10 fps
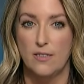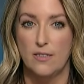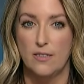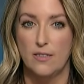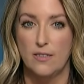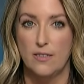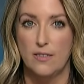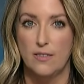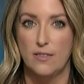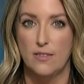
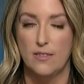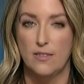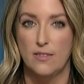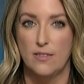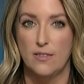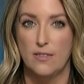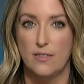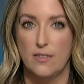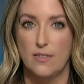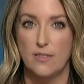
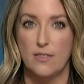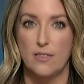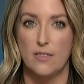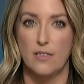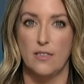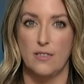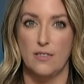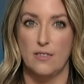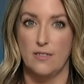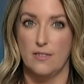
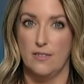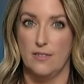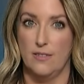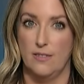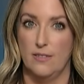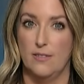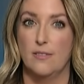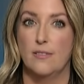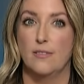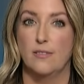
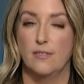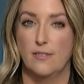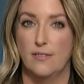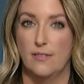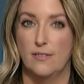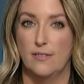No words are spoken by the person on screen.